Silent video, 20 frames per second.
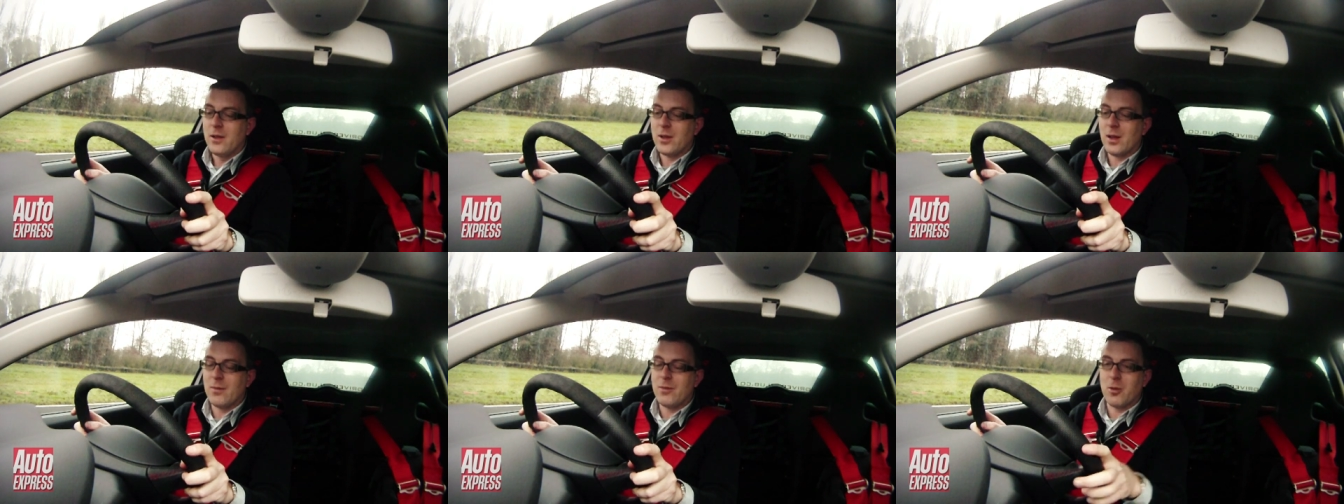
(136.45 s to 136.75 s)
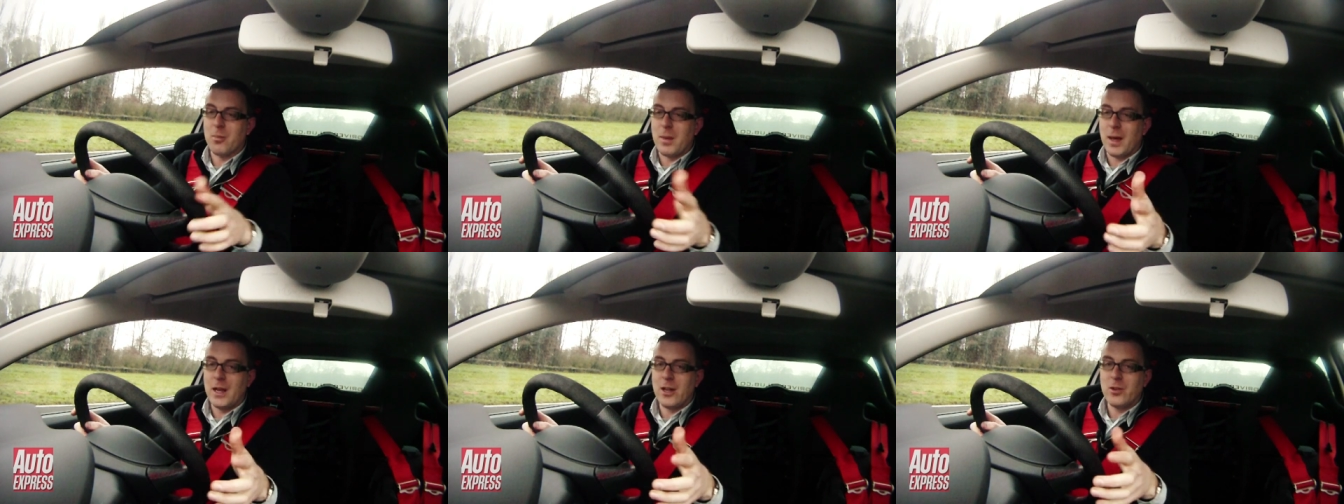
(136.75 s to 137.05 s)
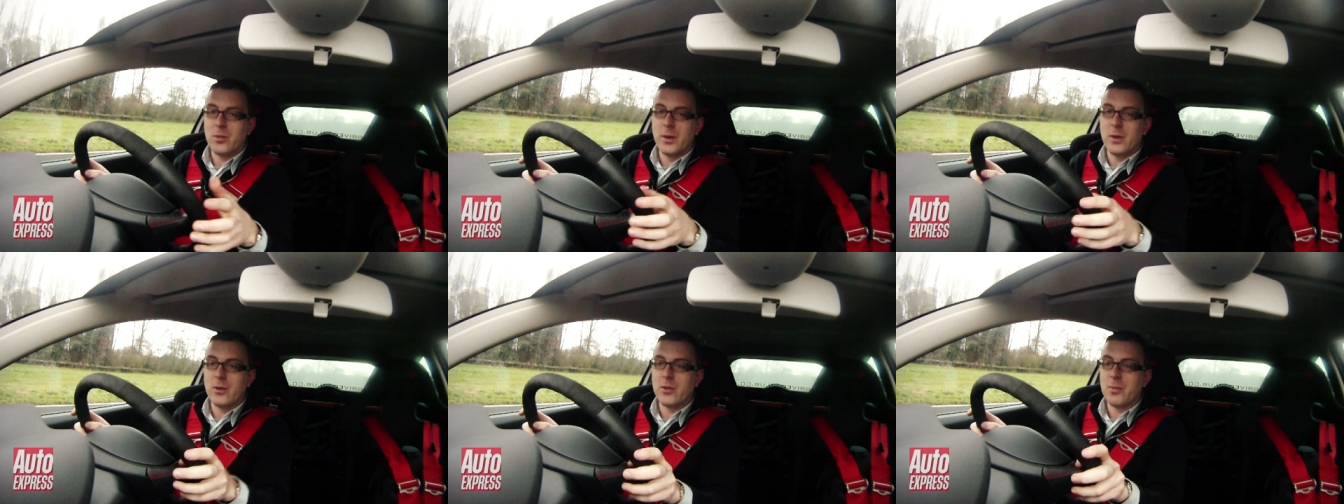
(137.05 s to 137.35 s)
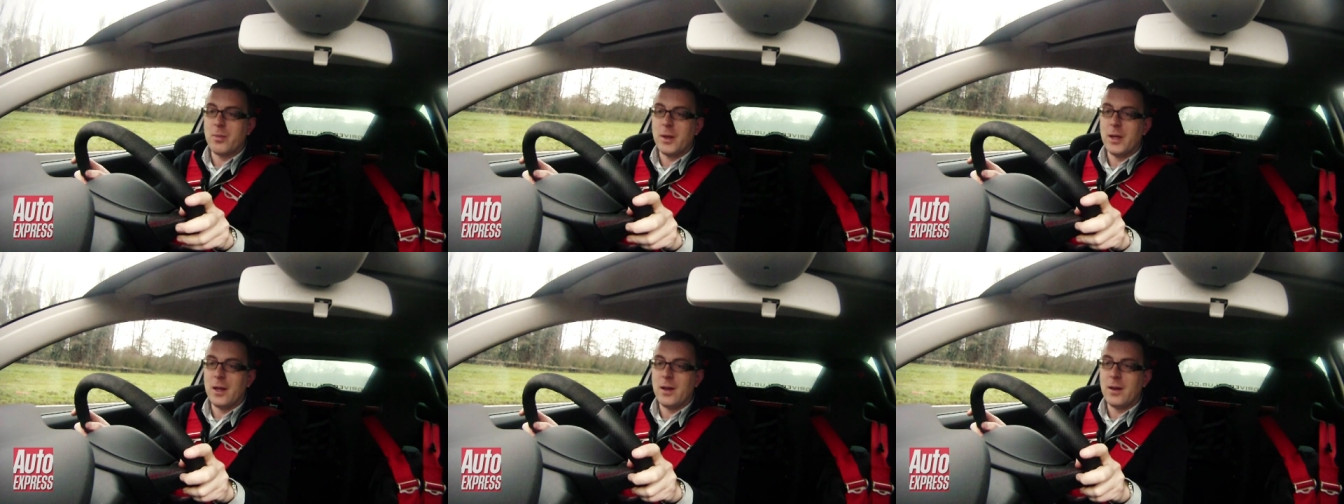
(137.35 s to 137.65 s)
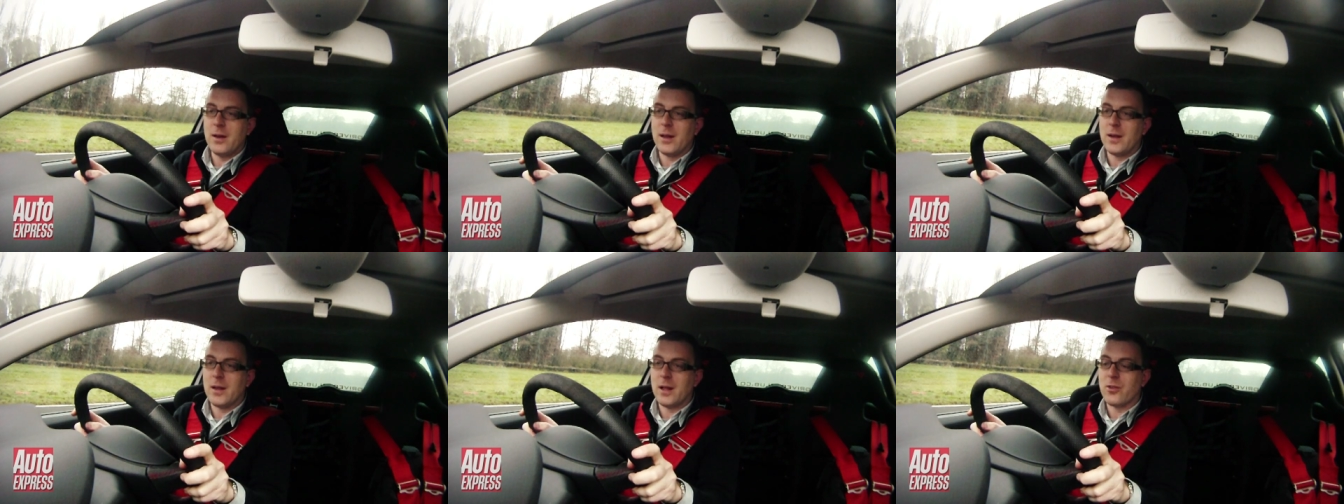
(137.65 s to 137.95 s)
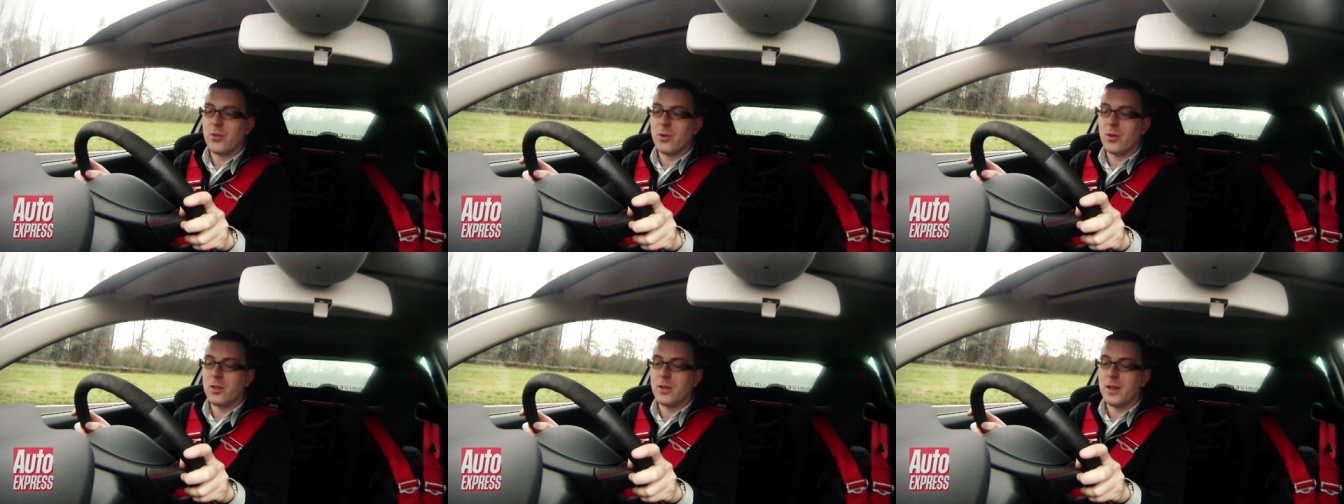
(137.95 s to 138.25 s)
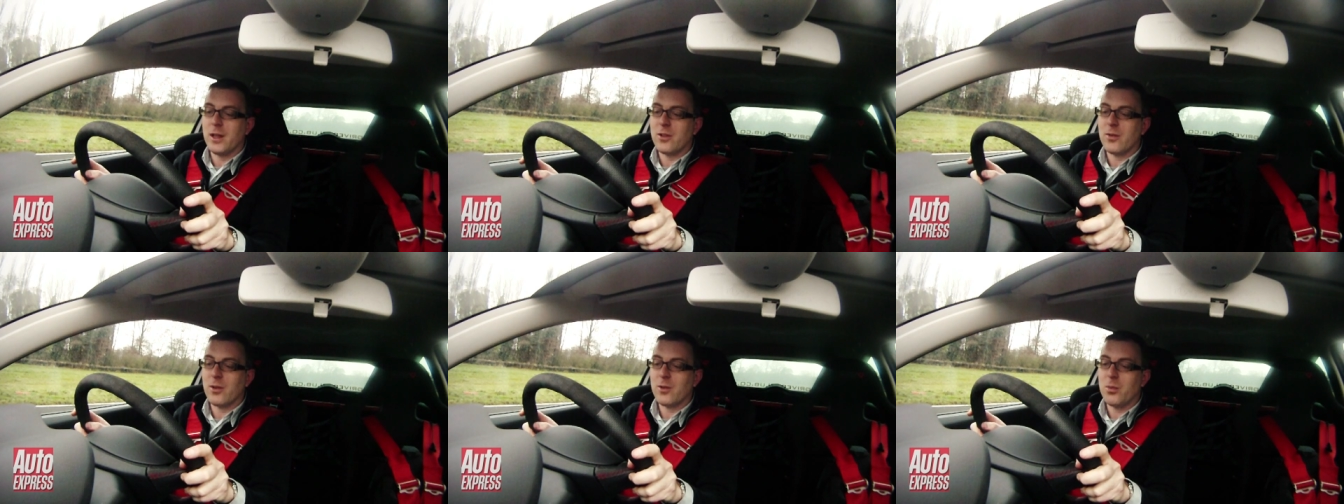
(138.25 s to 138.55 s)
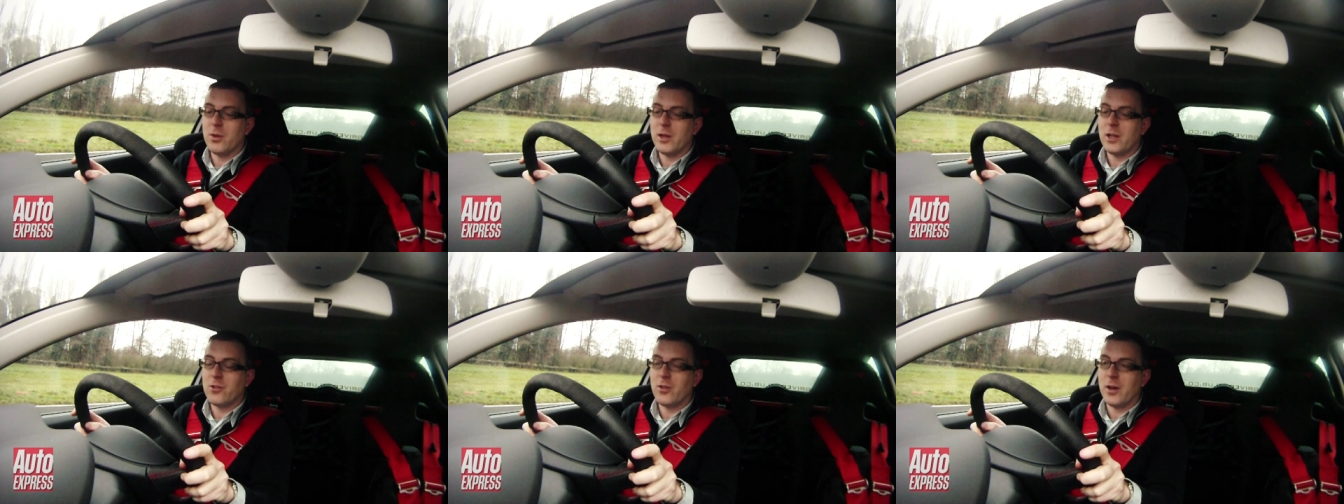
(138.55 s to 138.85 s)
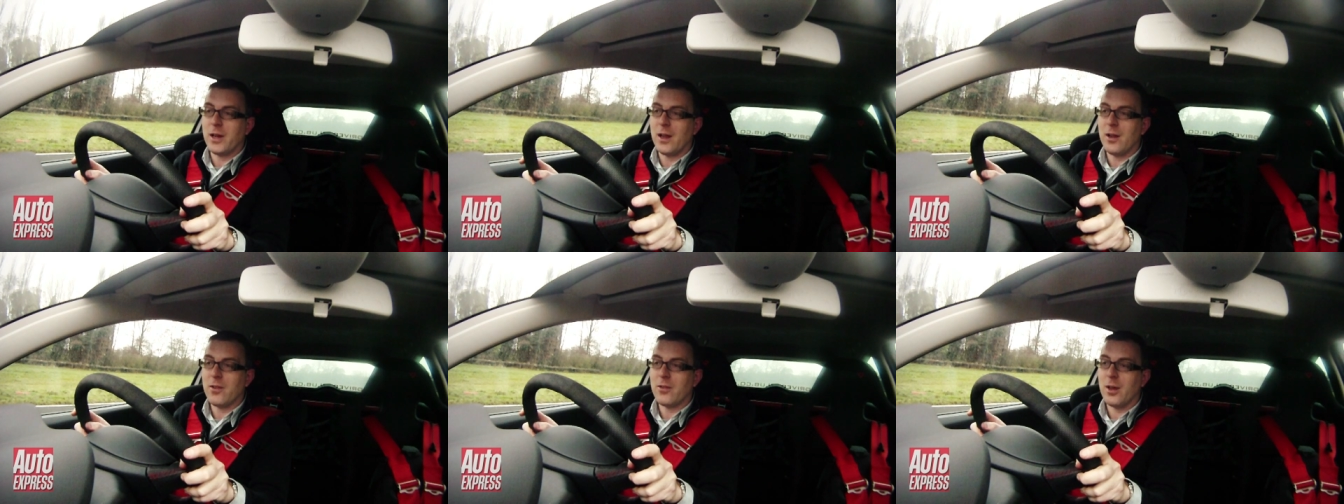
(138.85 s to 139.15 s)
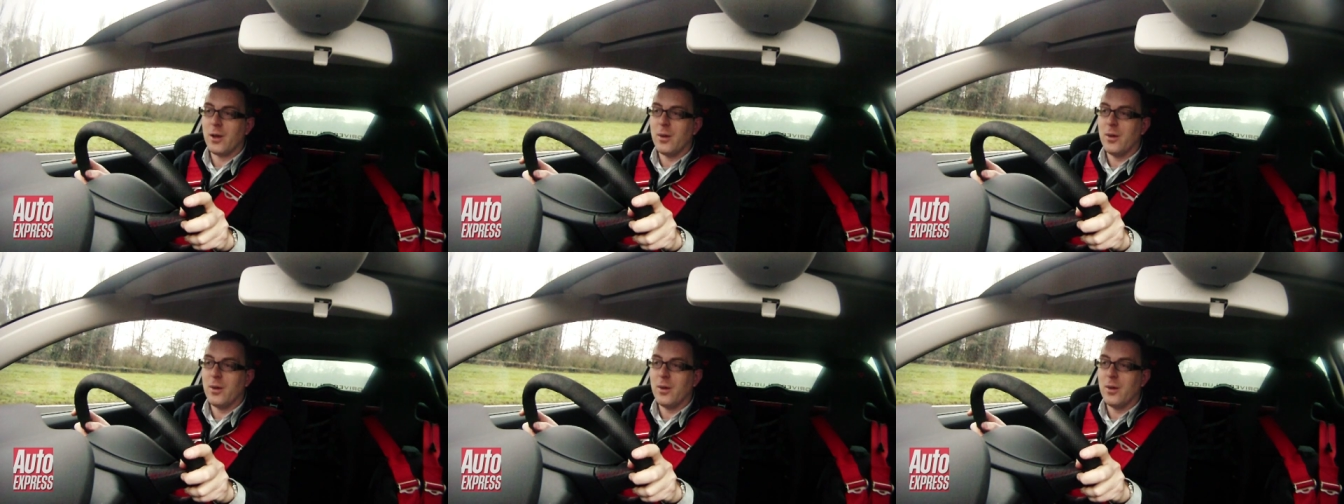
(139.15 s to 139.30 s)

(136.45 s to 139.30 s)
so you're having to manage wheel spin and that sort of thing, so it's pretty tricky.